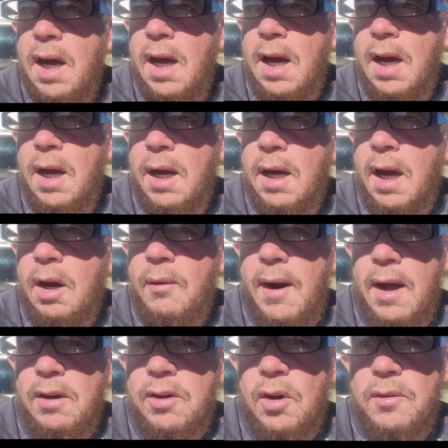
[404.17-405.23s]
Uh,
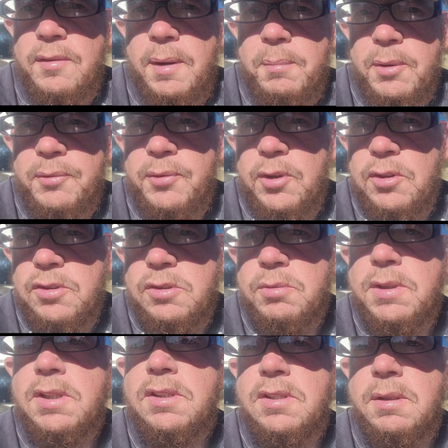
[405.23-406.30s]
around November 1st,
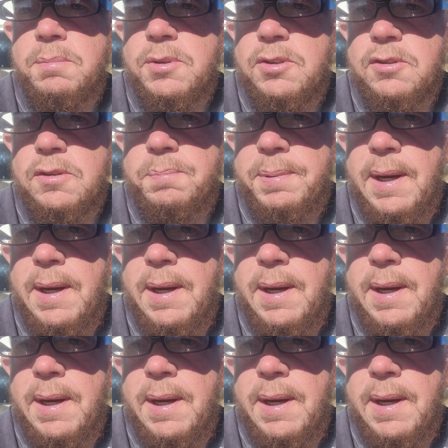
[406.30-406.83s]
when the temperatures